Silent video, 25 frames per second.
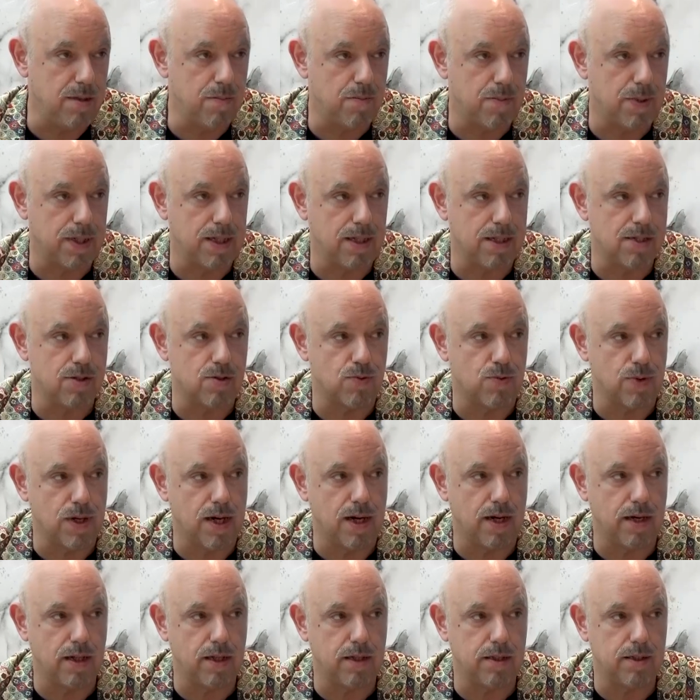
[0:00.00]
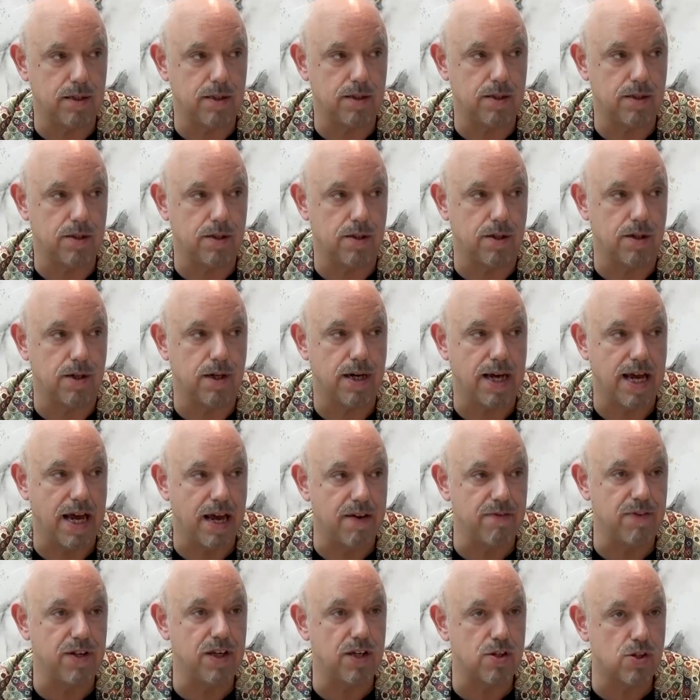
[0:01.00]
but it's rather
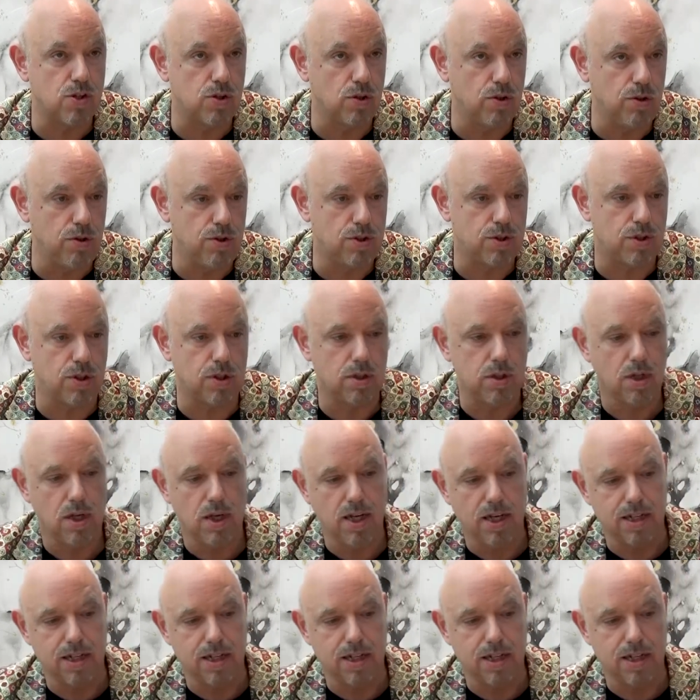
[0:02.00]
having a solution